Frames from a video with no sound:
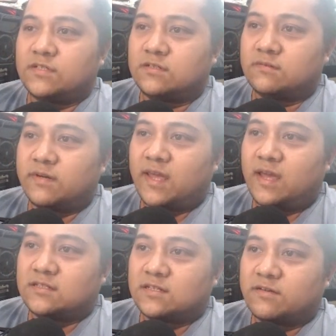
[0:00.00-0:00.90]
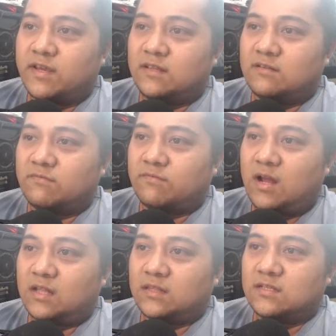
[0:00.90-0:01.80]
already has screen
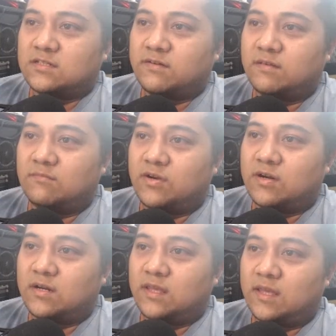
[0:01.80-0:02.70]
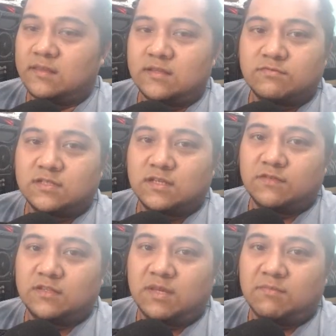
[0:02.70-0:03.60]
rotting, screen burn, and this was given
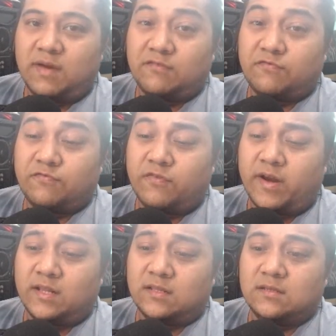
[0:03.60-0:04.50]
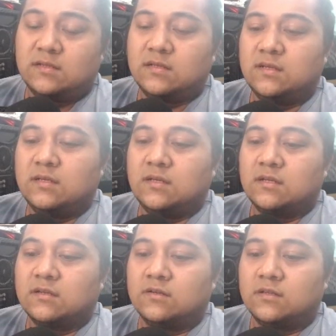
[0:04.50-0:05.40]
to me by a friend,
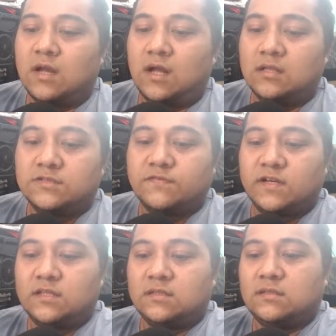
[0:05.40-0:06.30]
good college friend.